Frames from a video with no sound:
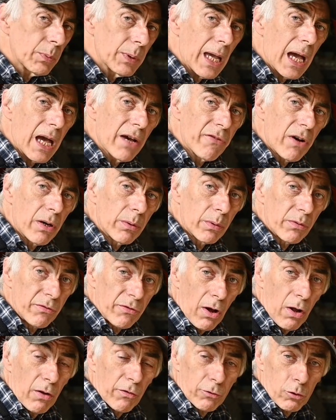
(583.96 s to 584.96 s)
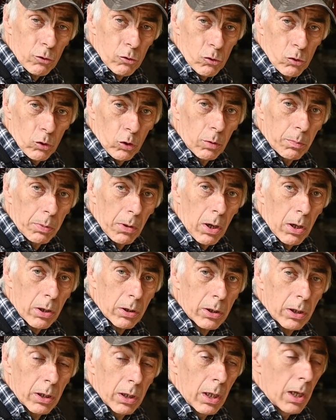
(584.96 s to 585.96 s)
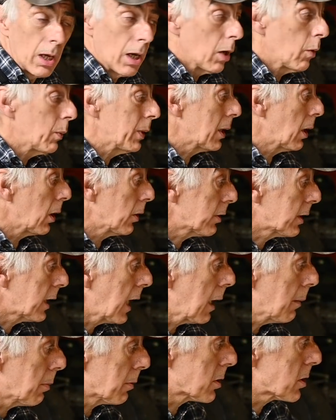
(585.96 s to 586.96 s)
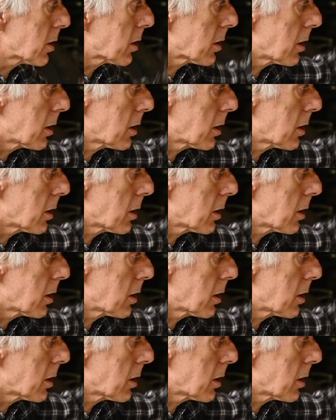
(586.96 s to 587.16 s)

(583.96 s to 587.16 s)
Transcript: we have our valve control block where all the cables